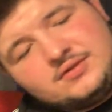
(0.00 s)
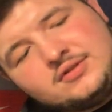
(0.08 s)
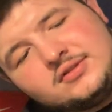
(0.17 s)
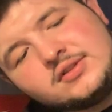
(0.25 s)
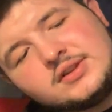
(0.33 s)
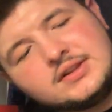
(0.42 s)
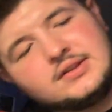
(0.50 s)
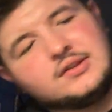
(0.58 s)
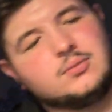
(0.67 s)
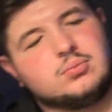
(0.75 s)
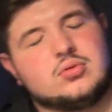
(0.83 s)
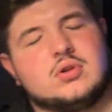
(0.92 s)
of the
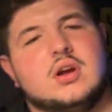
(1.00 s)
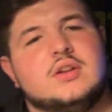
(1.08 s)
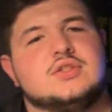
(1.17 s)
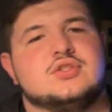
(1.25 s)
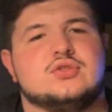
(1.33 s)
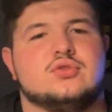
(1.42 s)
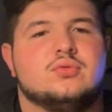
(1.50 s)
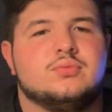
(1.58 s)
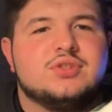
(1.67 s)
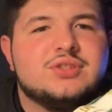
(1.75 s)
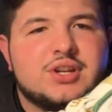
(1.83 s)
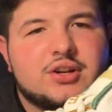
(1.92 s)
LeBron
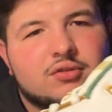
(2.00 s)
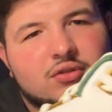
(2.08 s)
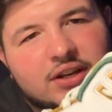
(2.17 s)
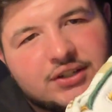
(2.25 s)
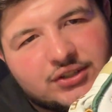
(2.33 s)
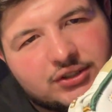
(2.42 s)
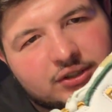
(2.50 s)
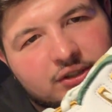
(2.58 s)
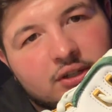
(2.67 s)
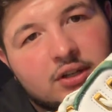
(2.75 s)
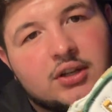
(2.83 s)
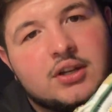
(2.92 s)
Zoom Generation
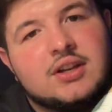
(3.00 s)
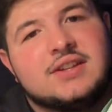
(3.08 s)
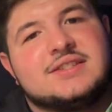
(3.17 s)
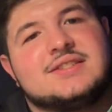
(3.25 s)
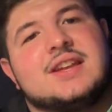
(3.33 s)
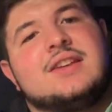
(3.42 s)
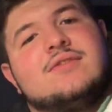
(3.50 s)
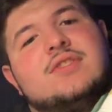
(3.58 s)
St.